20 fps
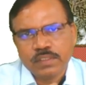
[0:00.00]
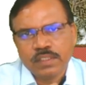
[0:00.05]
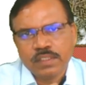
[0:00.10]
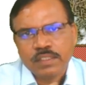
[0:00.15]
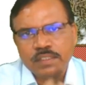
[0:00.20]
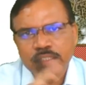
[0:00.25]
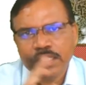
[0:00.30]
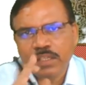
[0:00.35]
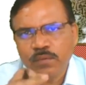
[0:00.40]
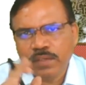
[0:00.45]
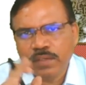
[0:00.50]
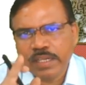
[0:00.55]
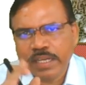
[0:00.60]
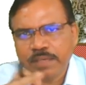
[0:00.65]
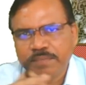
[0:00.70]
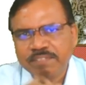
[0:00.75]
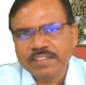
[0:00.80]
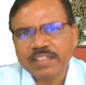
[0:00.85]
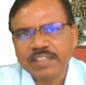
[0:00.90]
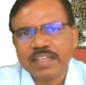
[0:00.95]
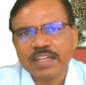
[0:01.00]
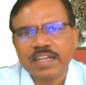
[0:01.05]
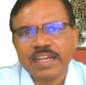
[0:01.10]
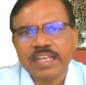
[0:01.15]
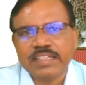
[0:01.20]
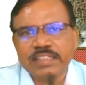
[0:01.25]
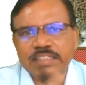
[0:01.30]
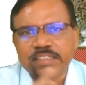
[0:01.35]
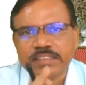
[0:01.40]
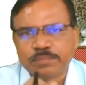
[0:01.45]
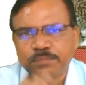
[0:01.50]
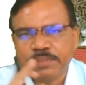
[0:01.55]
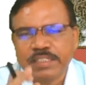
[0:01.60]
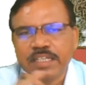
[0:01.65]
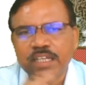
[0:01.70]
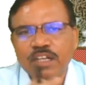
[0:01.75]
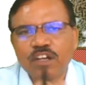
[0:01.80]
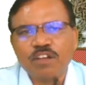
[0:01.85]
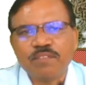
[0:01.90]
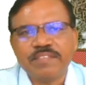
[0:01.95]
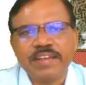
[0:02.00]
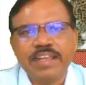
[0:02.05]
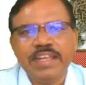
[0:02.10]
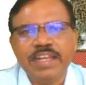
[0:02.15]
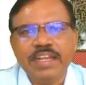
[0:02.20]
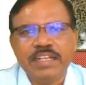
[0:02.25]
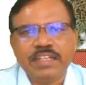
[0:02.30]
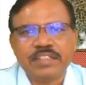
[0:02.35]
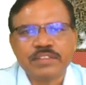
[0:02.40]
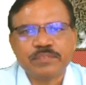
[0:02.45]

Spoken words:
then you will get figure like this, figure of 8